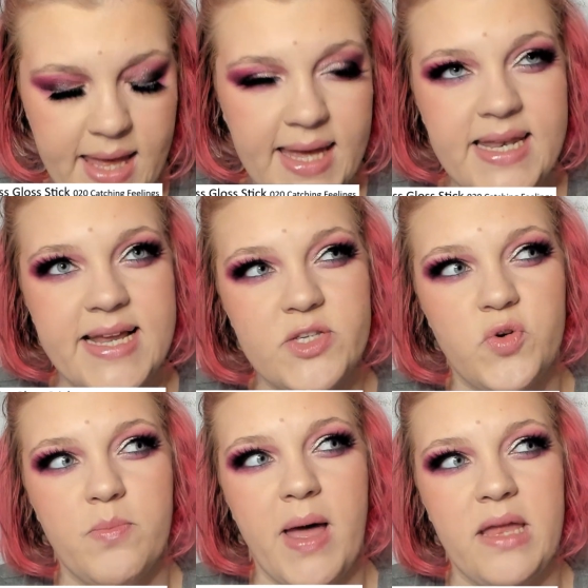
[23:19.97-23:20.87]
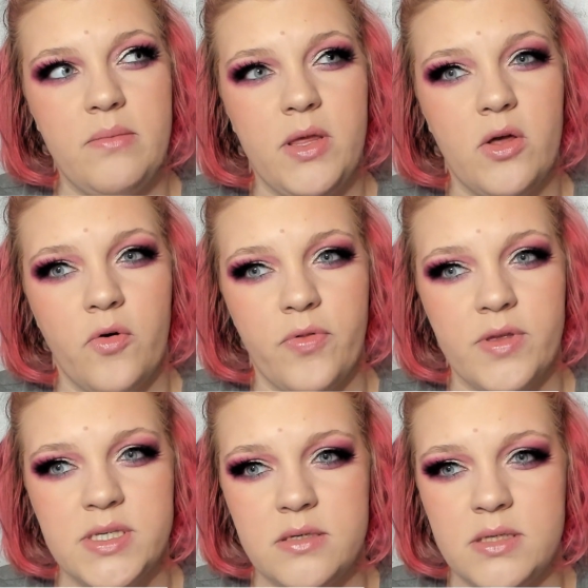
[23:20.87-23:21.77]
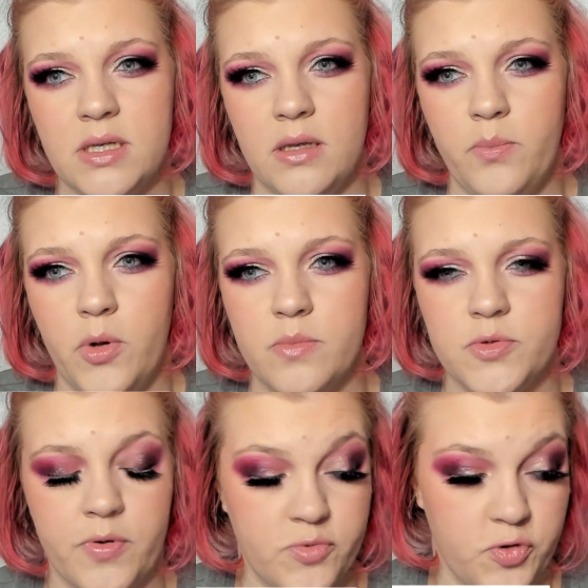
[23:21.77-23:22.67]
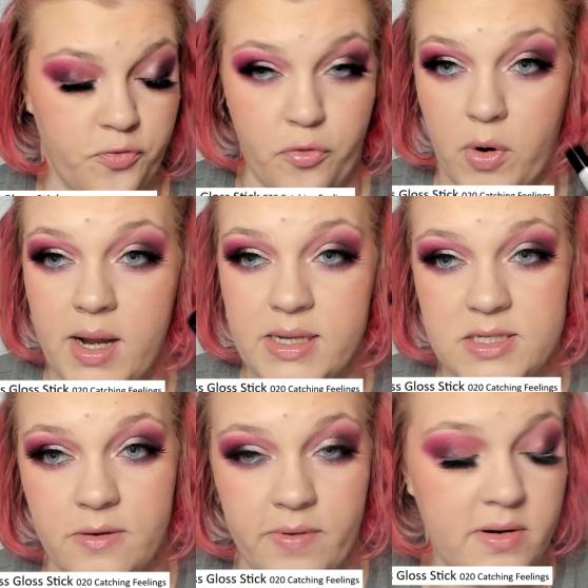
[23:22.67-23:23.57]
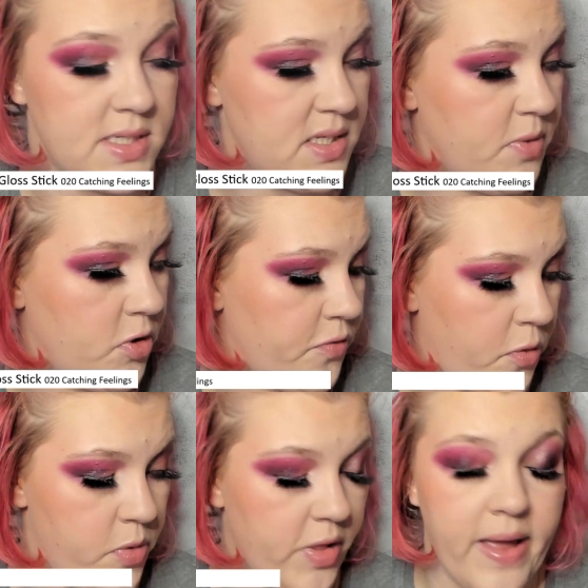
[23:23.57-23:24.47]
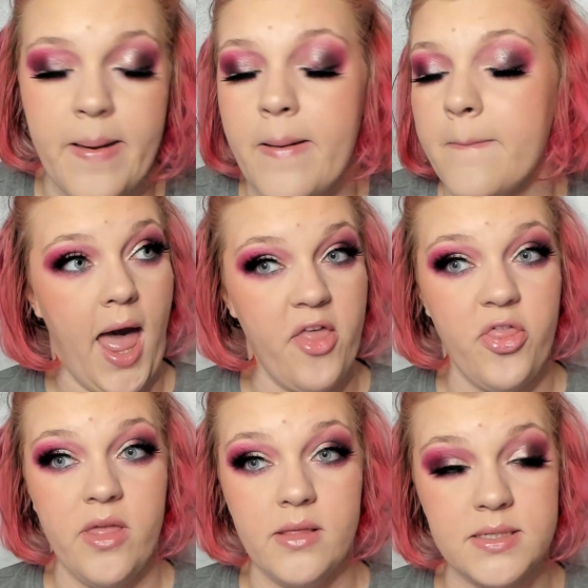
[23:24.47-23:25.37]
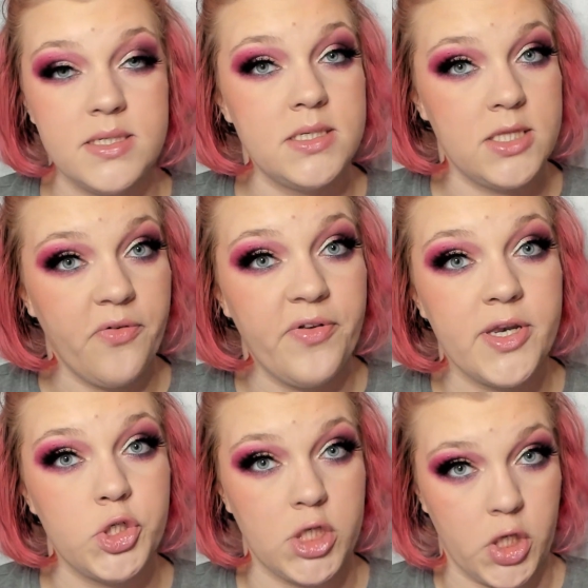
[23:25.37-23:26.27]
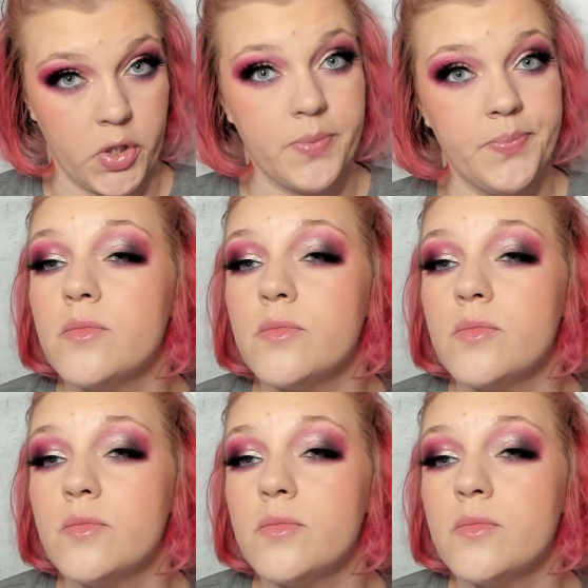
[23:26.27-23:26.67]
It does remind me of the tinted lip balms from Sephora. It's a very similar formula. I think this is the finished look.